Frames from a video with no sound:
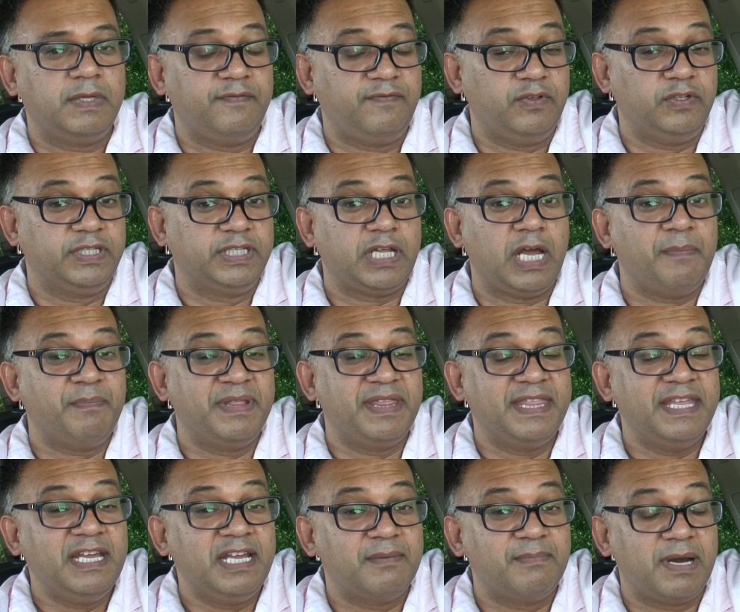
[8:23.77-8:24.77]
If you stop and
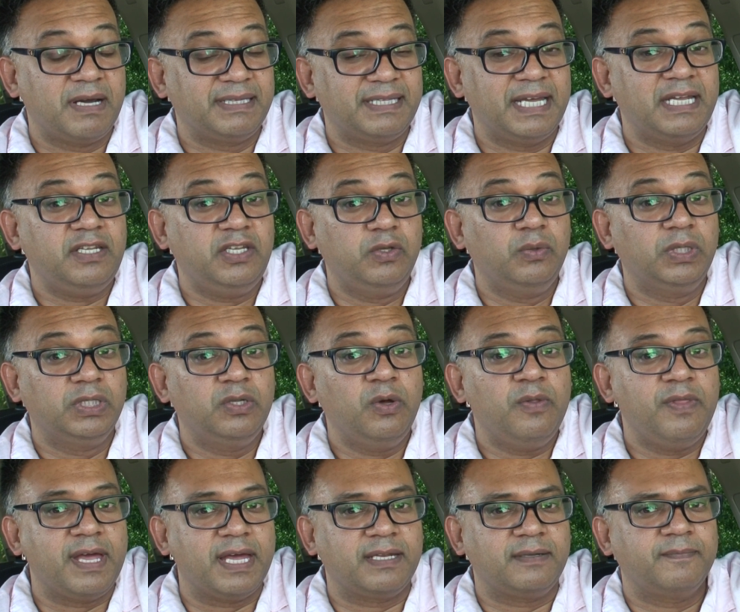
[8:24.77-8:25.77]
think about that, you will
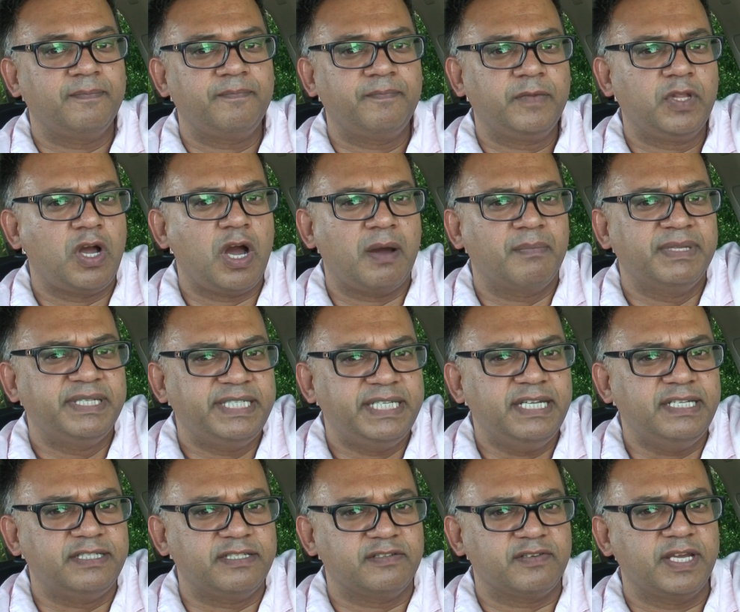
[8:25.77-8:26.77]
know that. Common
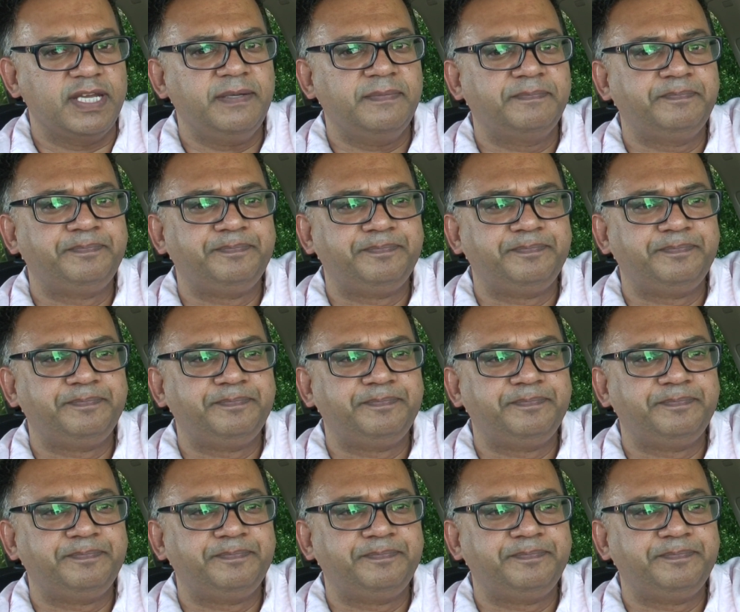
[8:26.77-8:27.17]
sense, right?